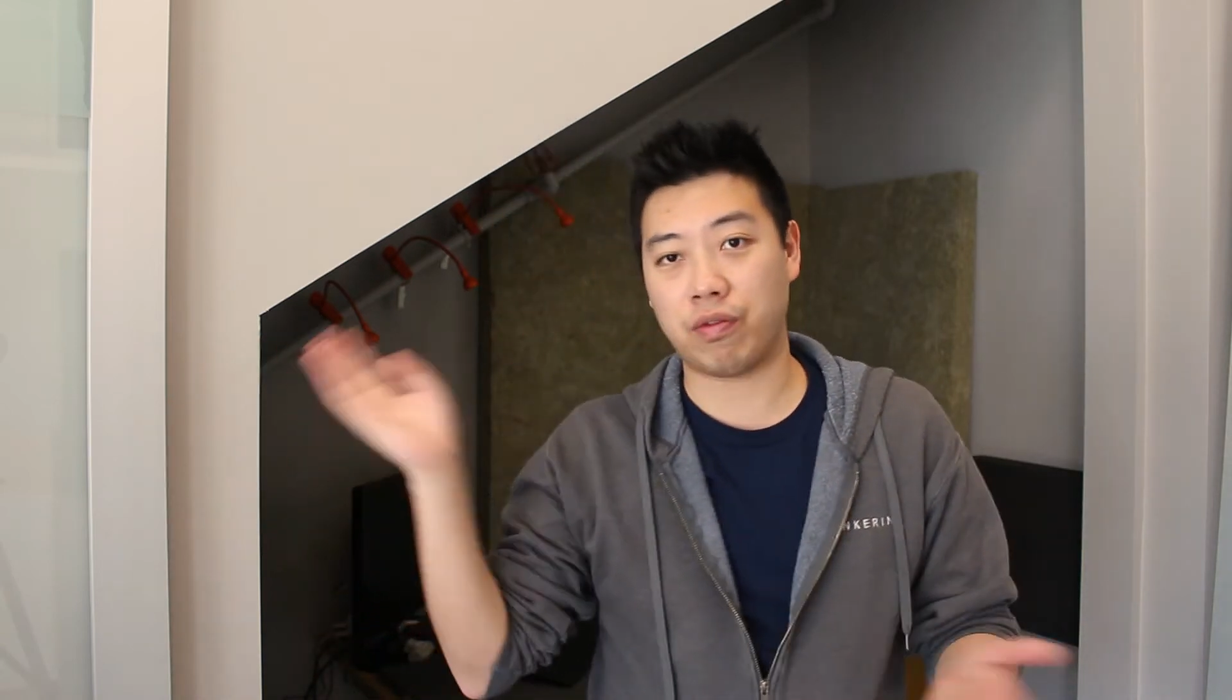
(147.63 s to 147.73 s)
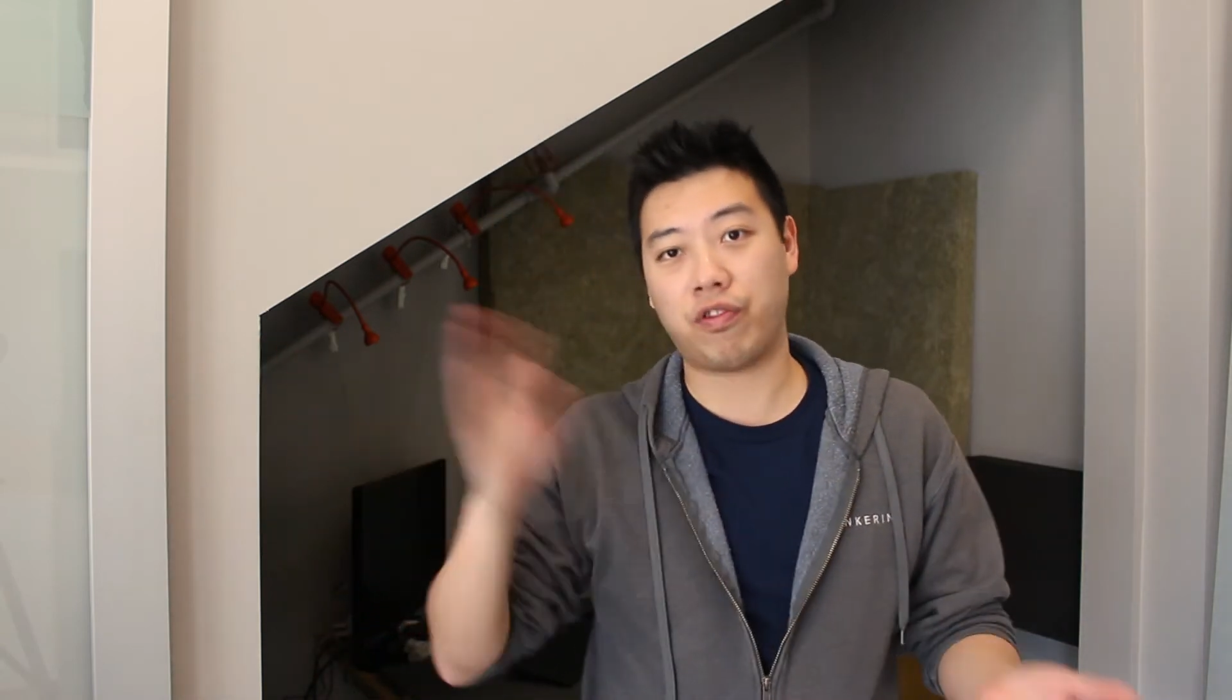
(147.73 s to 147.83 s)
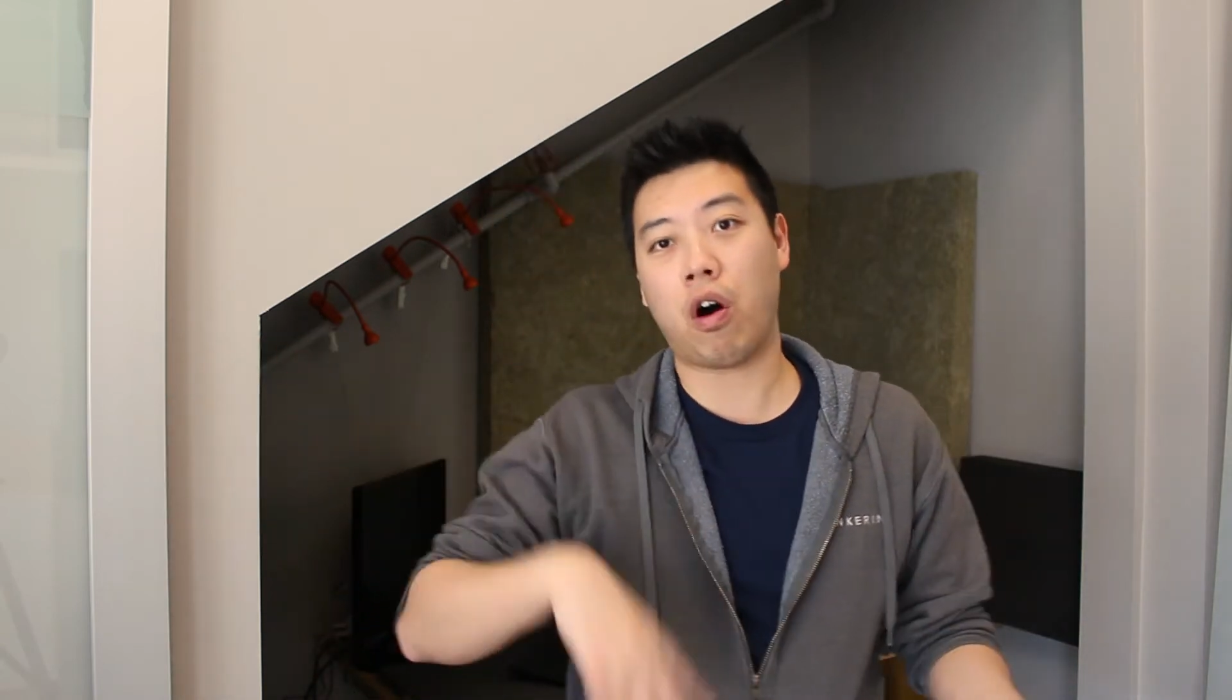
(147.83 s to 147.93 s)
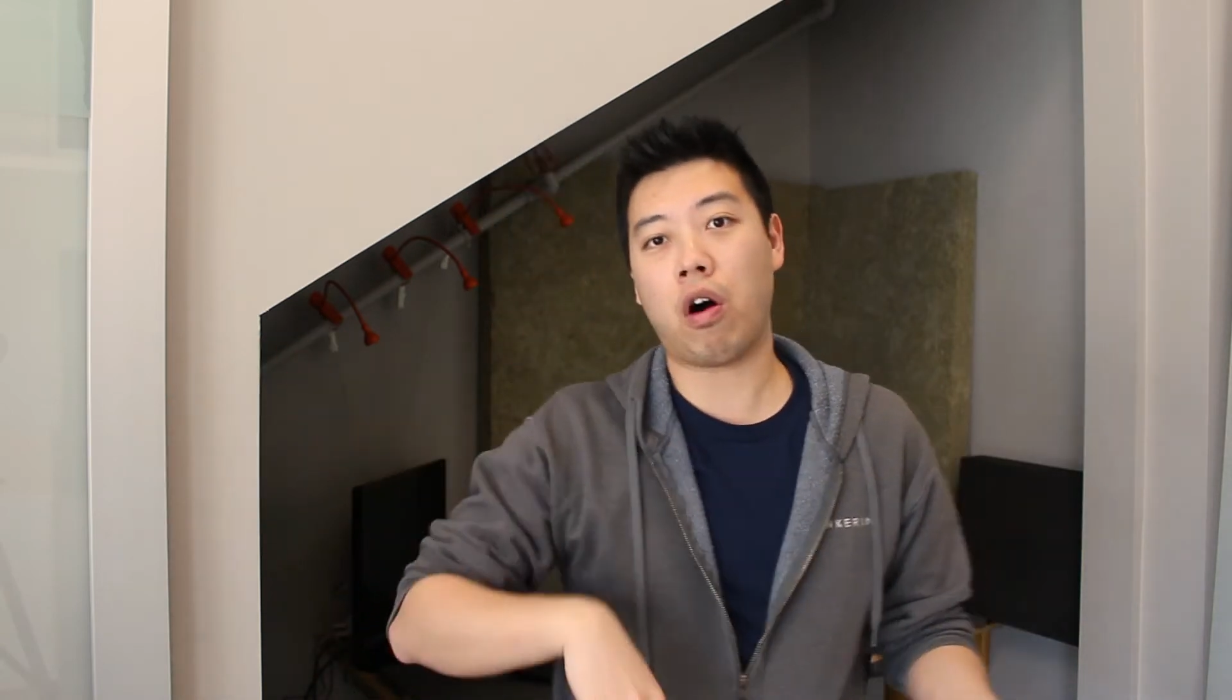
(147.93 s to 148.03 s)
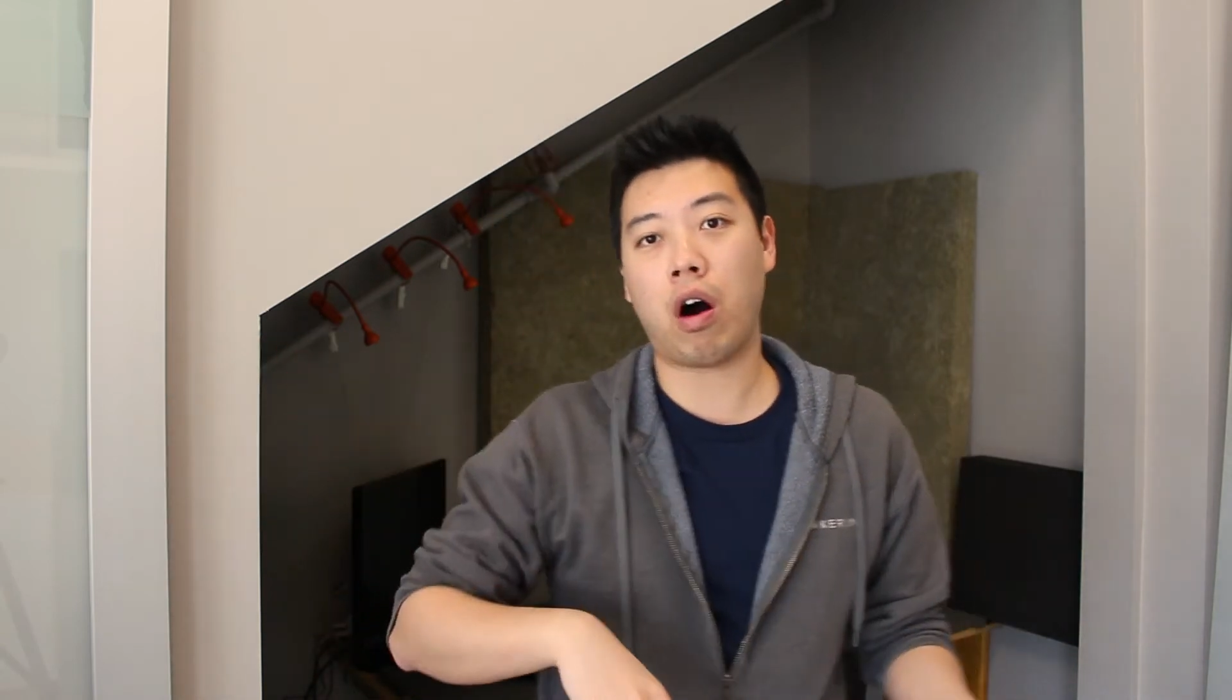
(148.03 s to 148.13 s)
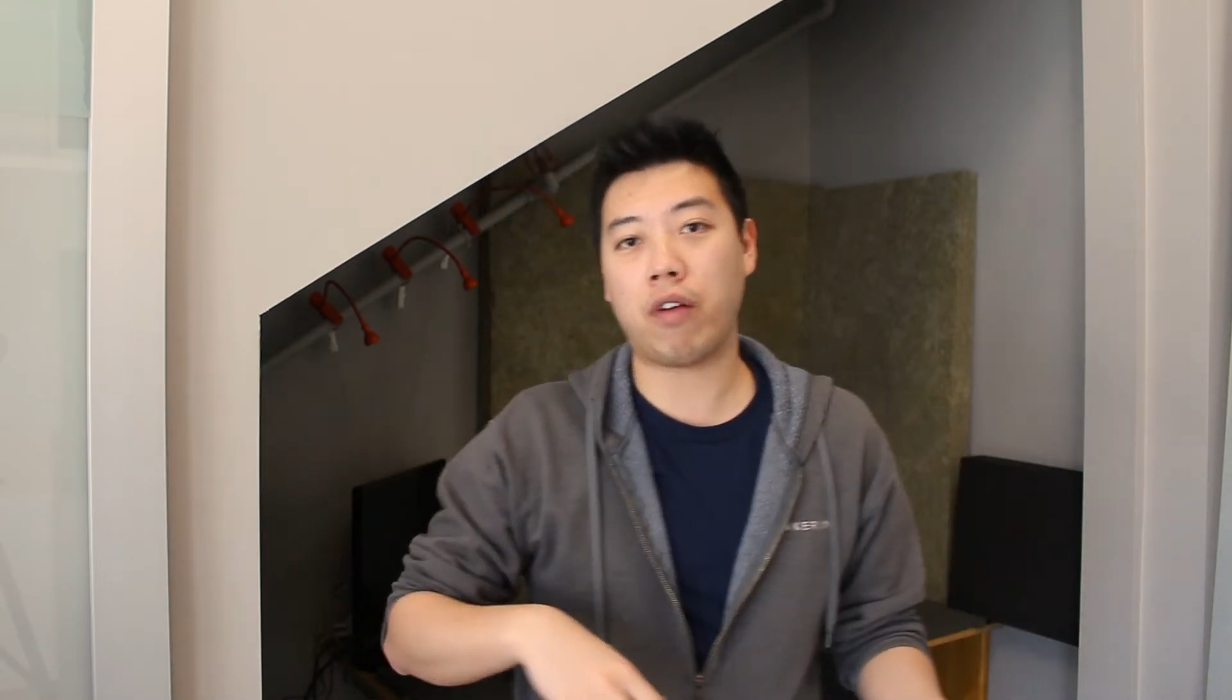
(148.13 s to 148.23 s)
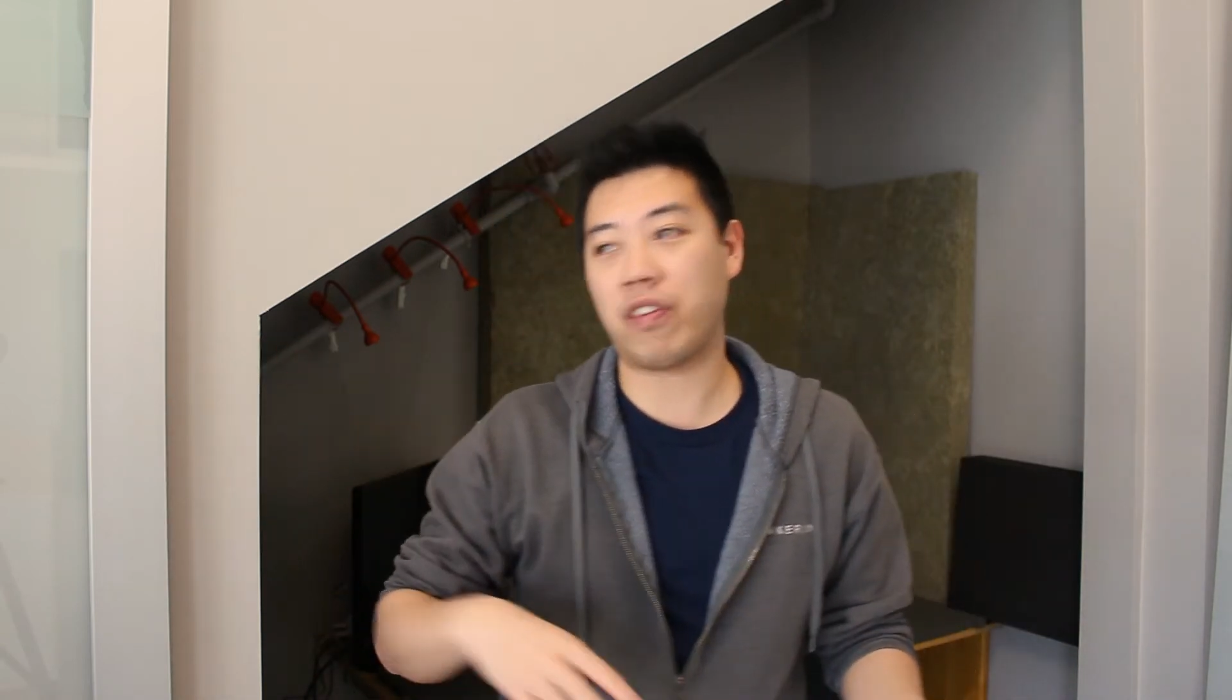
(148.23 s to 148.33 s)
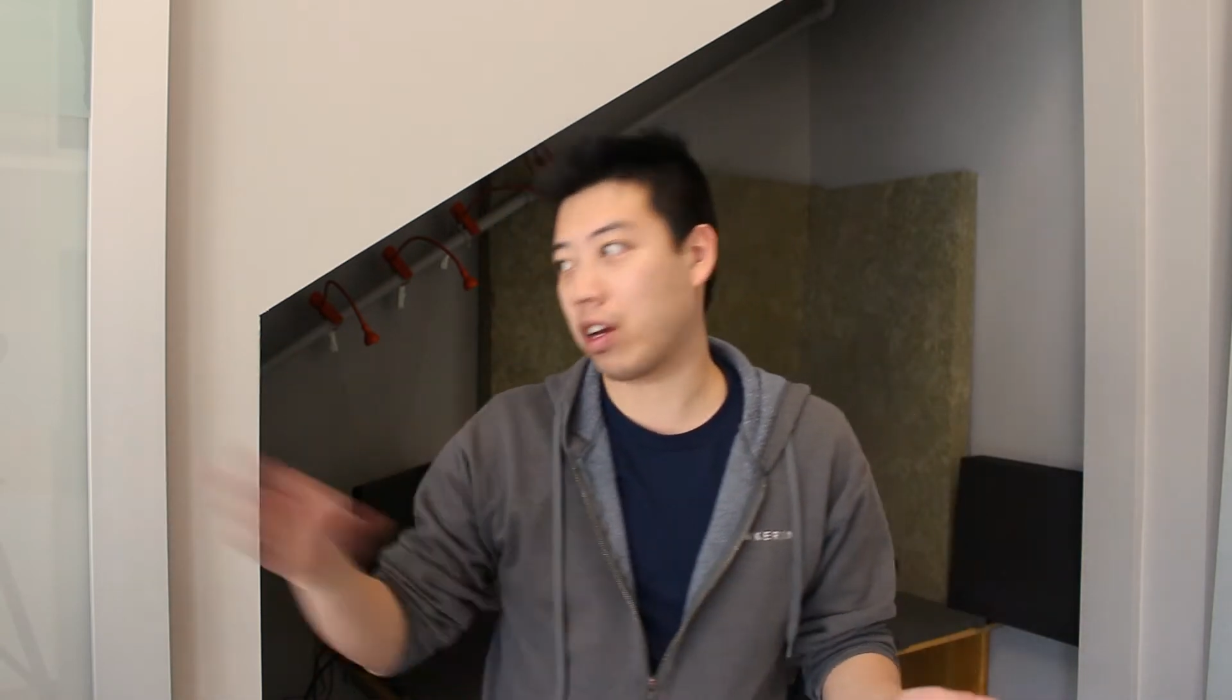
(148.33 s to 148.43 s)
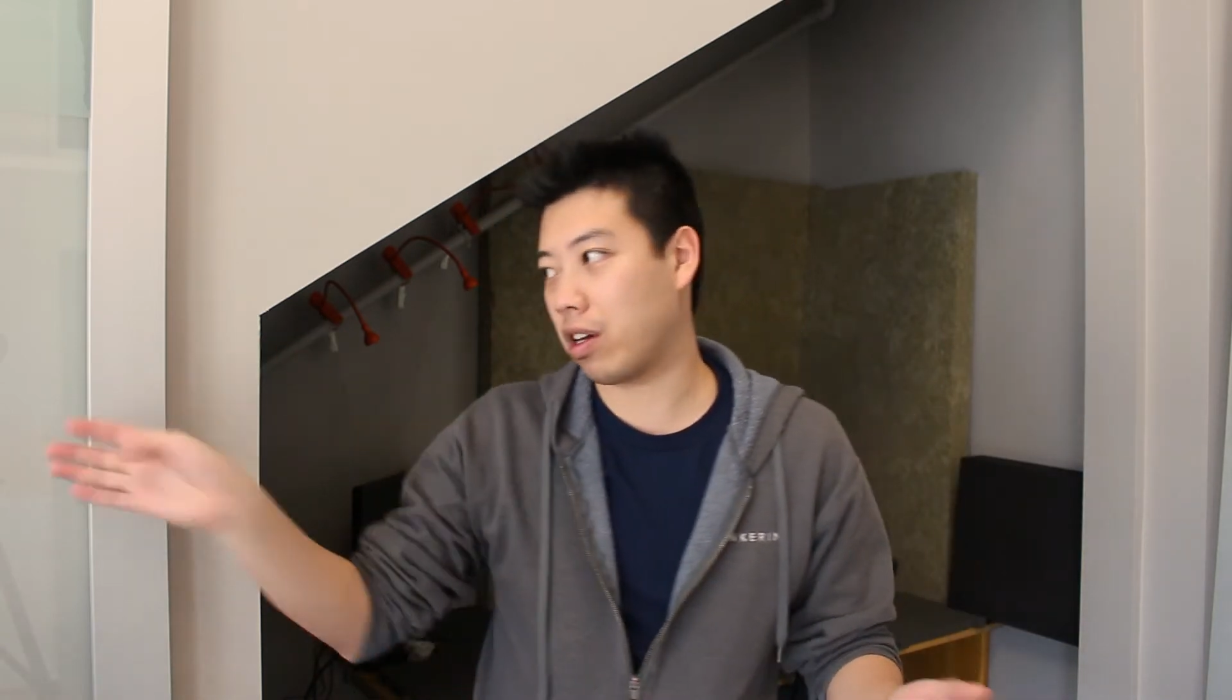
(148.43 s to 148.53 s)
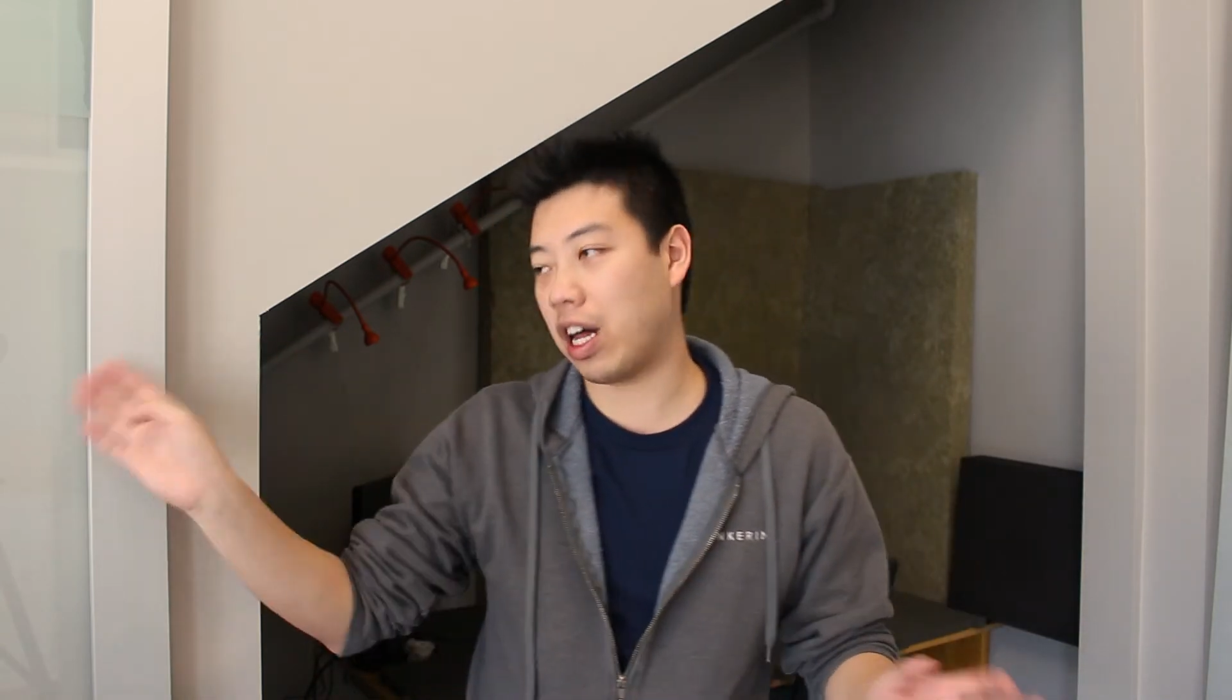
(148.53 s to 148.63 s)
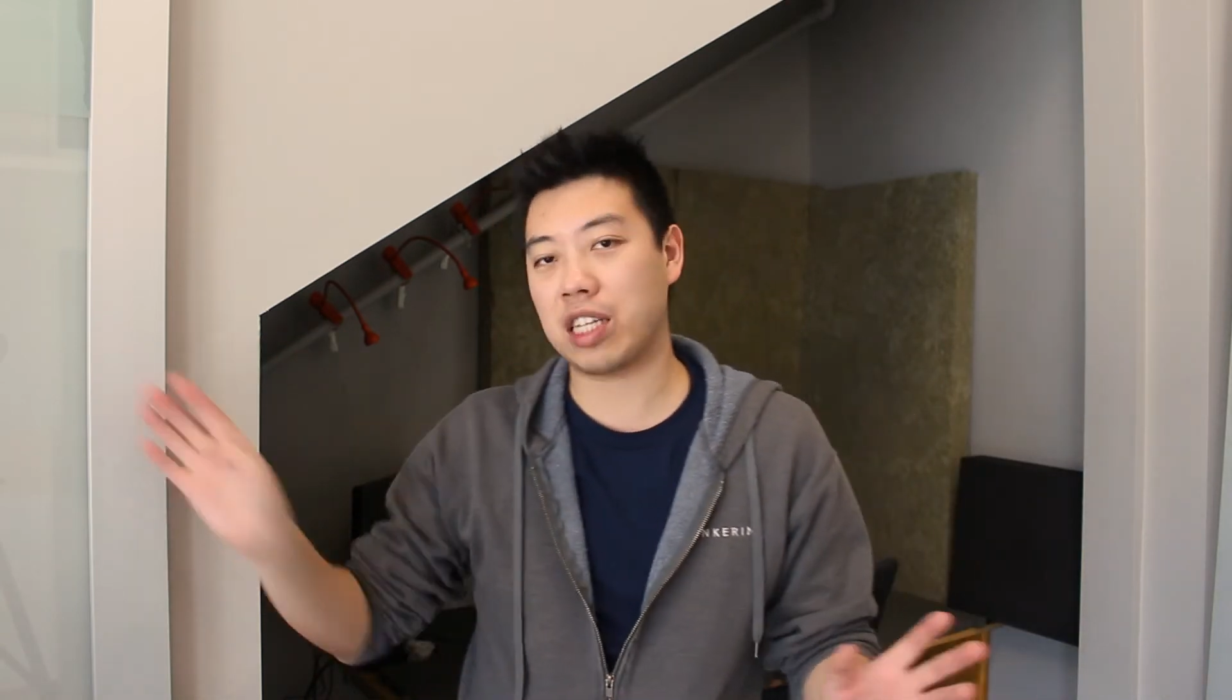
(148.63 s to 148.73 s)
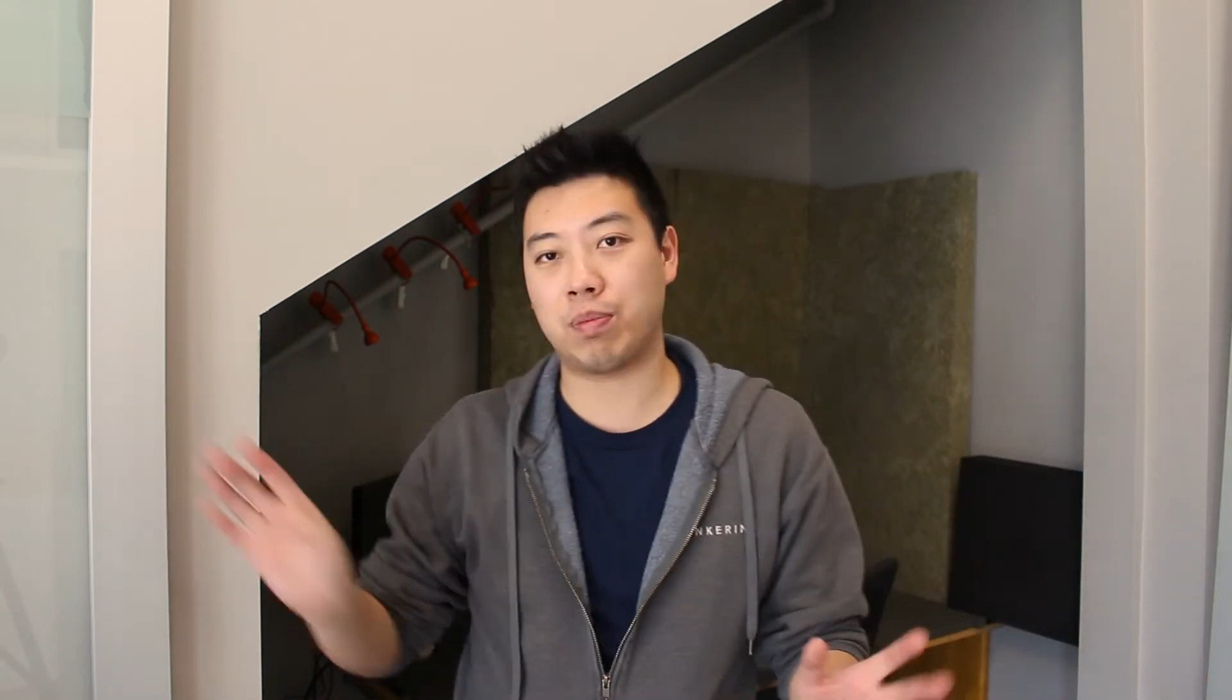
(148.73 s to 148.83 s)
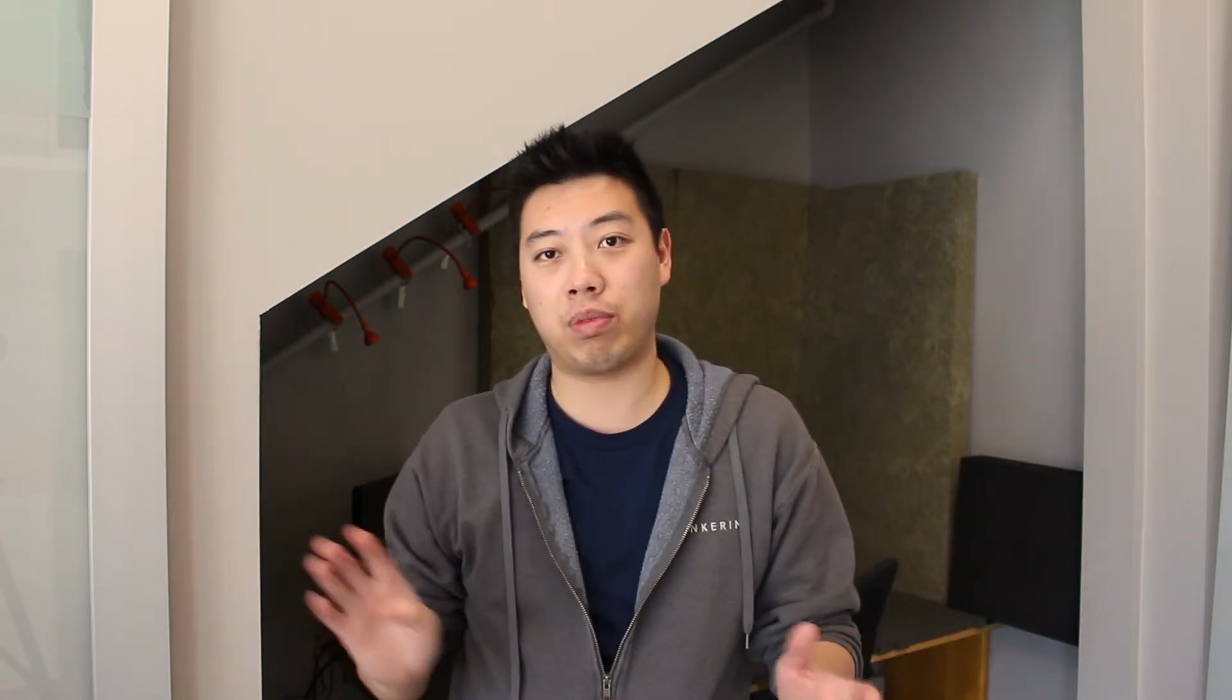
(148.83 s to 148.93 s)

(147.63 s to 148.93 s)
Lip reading: fall off and the glass